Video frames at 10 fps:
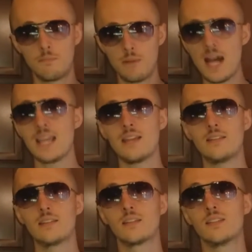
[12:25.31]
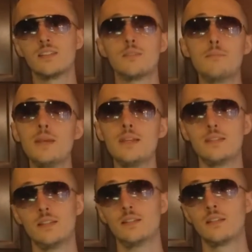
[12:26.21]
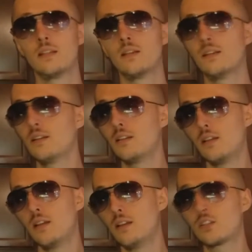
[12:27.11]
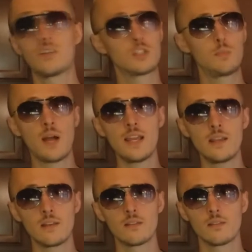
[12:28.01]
buy it, because it's amazing. It's called Spike.